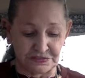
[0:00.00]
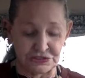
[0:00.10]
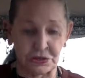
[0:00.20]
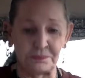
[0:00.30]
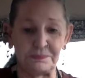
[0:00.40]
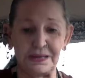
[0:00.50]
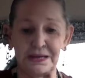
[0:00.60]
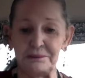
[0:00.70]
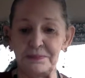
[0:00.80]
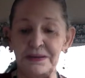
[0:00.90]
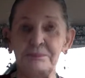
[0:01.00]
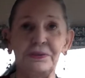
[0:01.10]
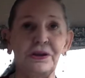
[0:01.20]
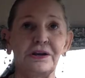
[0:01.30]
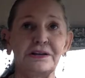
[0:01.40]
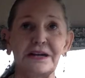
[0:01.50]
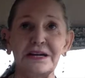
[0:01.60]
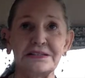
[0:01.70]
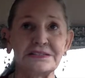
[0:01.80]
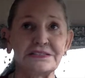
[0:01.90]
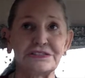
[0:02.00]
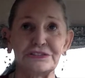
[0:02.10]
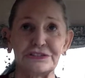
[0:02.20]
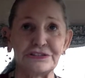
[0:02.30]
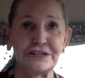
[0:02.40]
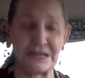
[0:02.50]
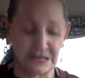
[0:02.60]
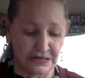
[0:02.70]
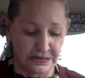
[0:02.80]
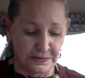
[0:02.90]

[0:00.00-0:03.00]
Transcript: so many people are not discerning.